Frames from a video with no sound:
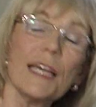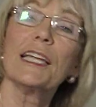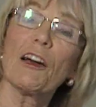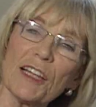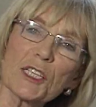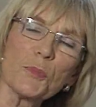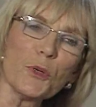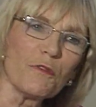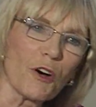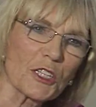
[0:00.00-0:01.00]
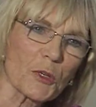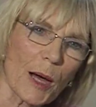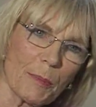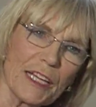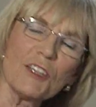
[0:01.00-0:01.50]
Now let's move on to
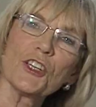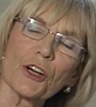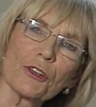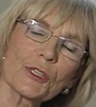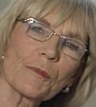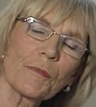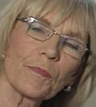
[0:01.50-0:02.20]
arpeggios.